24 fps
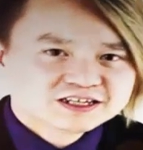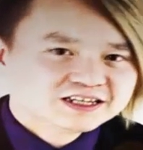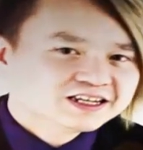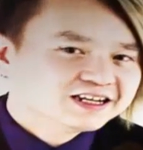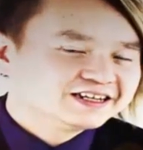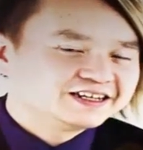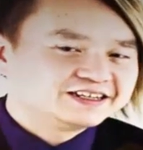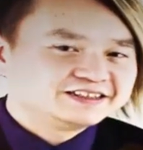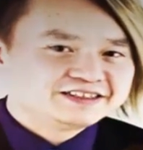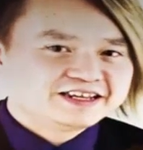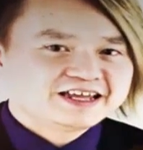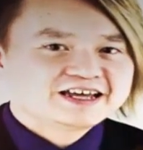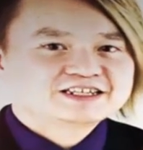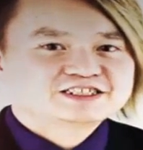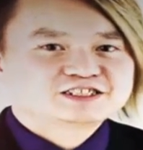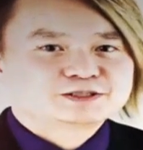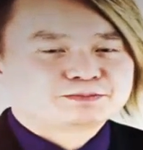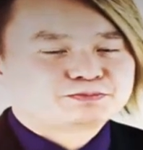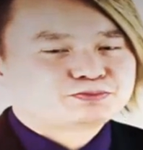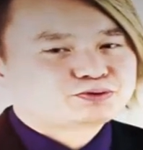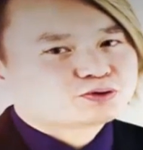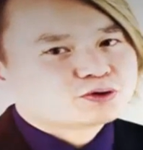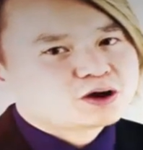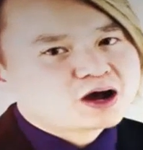the
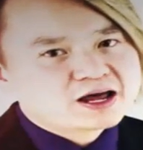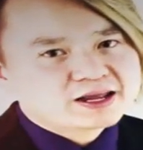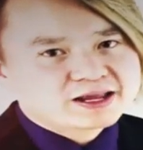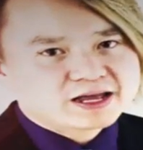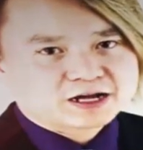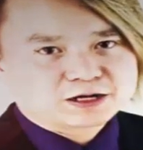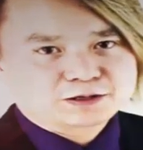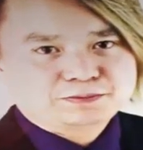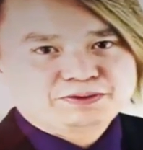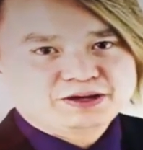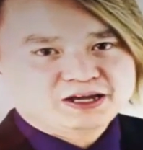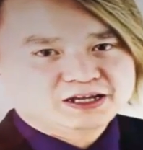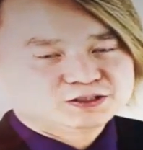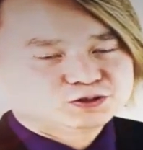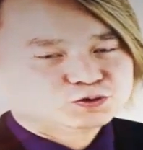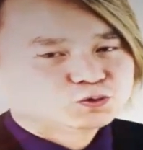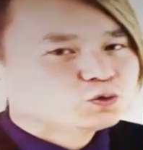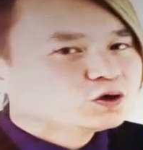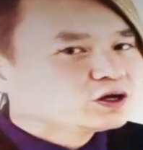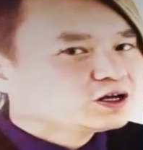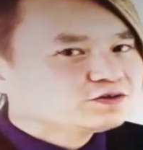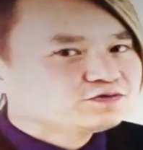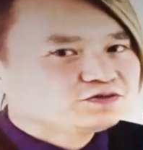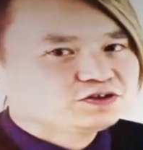next product page,
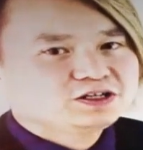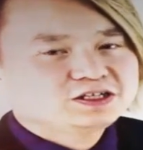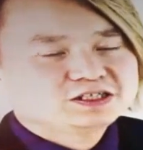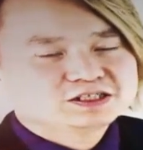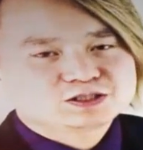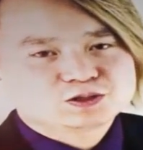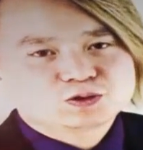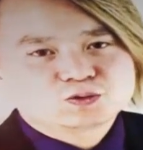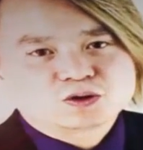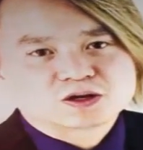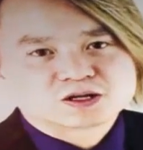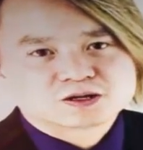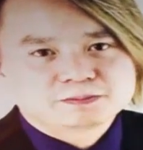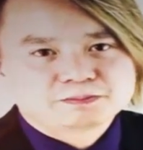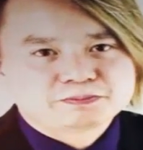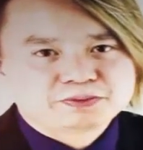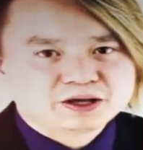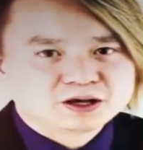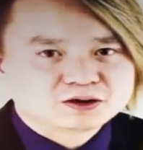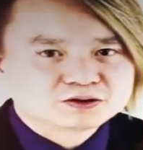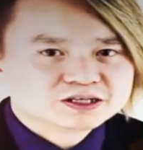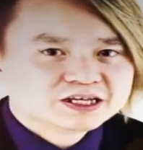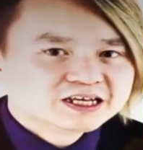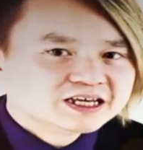whatever it is you wanna
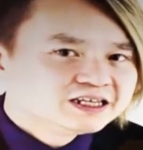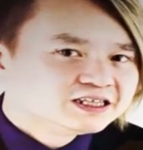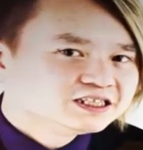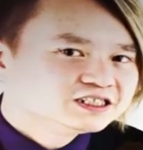build.